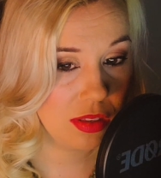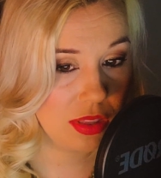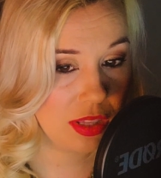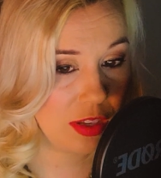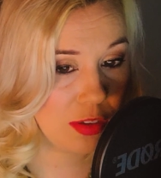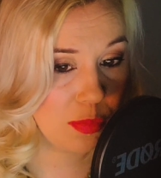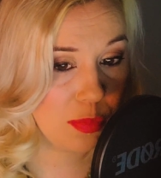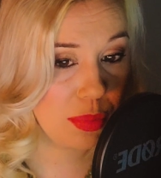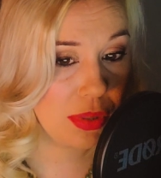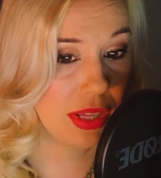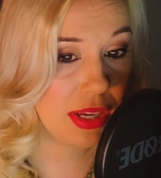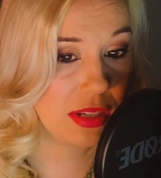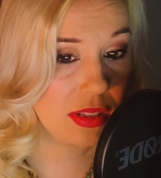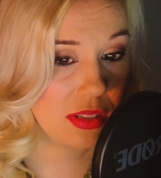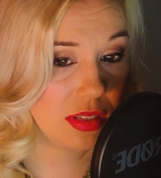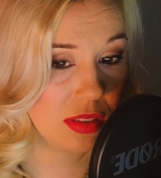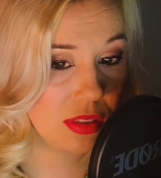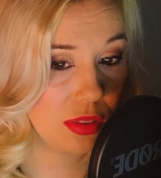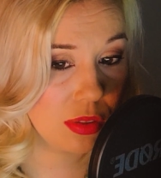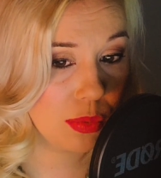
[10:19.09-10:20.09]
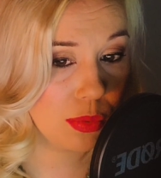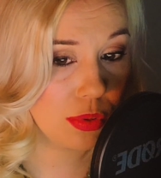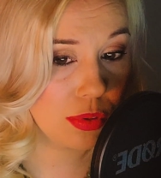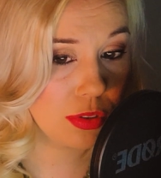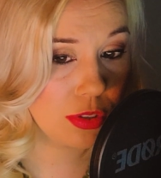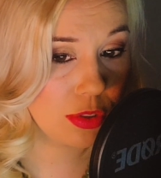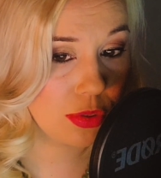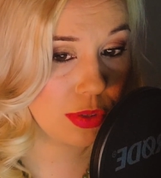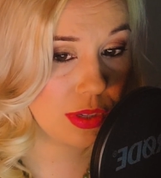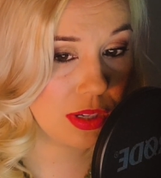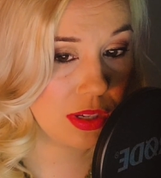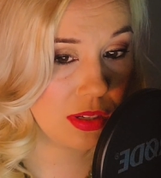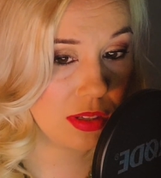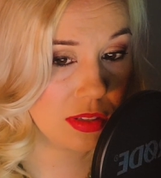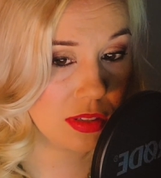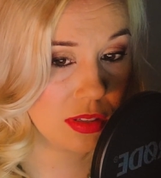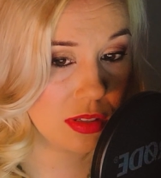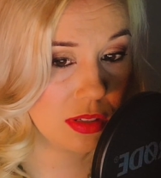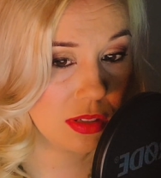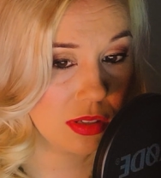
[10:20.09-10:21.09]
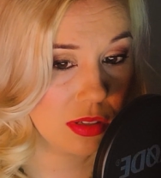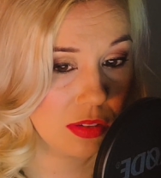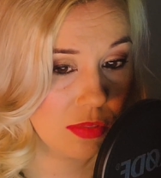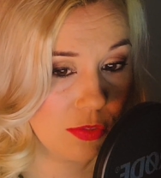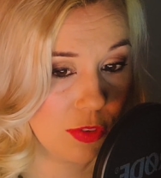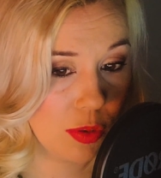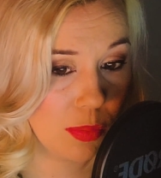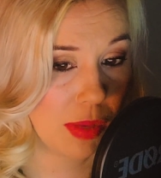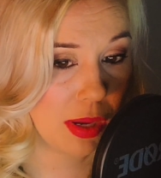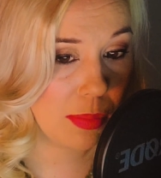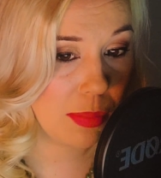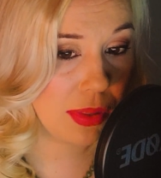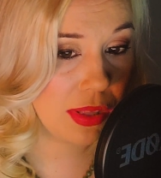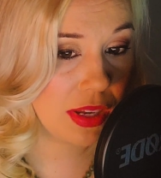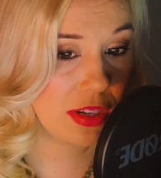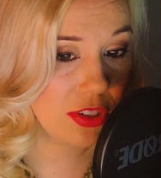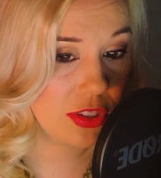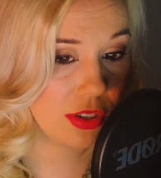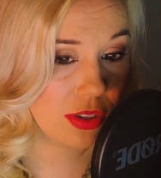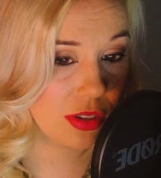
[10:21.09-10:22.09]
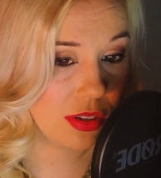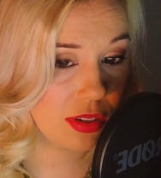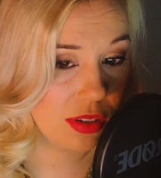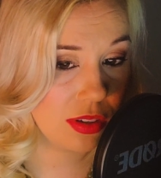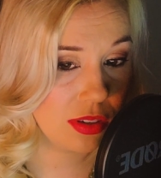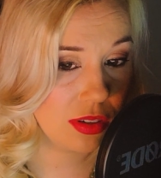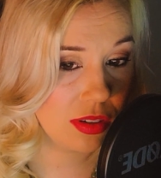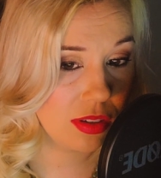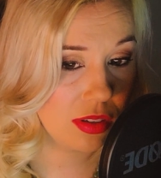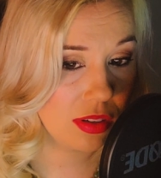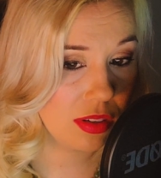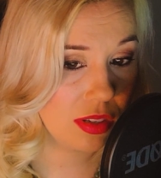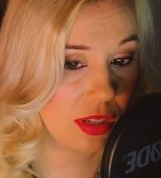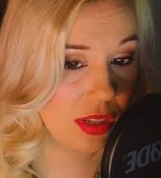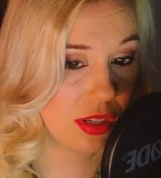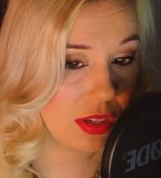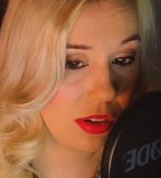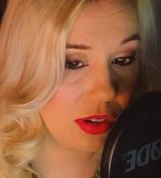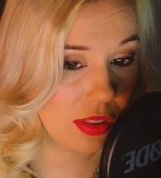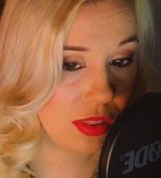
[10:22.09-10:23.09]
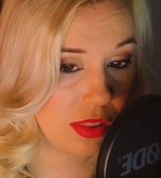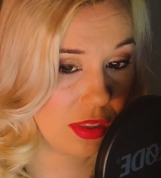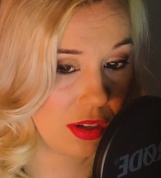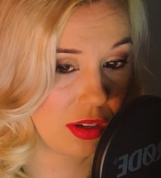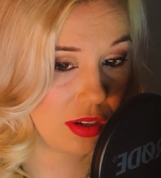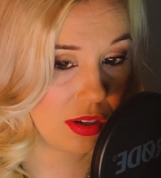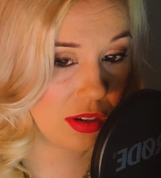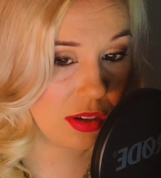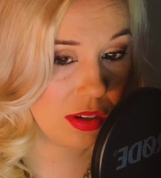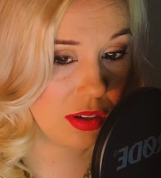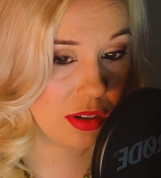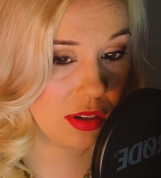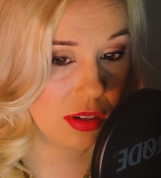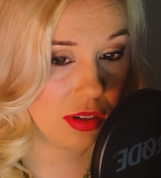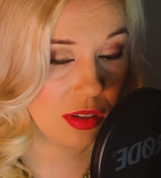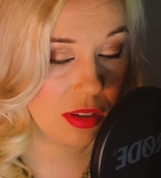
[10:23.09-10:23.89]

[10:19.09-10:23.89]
they have planted thorn trees for my pleasure here and there.